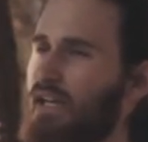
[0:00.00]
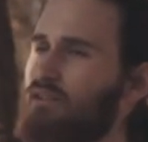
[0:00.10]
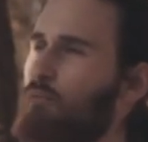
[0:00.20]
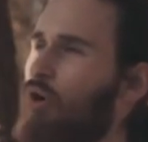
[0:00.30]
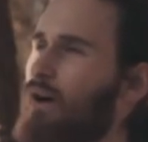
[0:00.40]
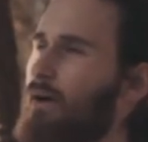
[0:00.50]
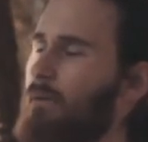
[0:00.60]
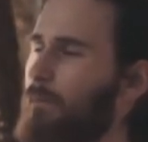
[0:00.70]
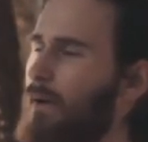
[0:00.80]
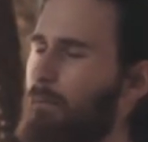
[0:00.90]
it's more
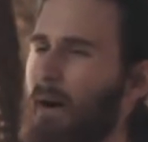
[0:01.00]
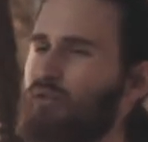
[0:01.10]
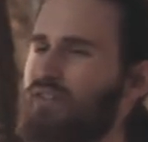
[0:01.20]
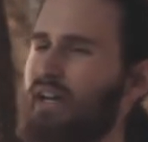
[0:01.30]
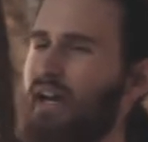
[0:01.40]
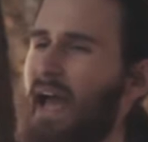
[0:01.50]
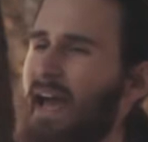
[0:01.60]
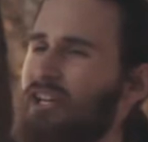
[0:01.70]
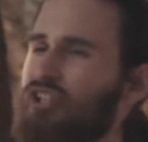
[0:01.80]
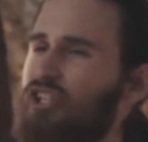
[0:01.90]
about the
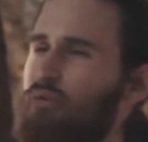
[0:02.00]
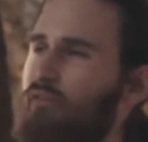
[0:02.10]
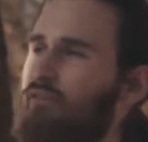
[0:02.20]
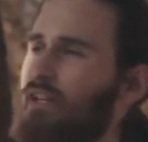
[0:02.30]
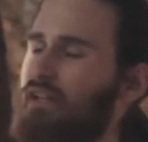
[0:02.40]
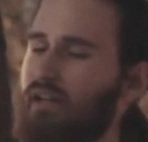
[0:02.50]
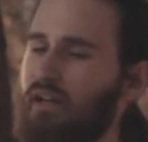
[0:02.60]
energy with it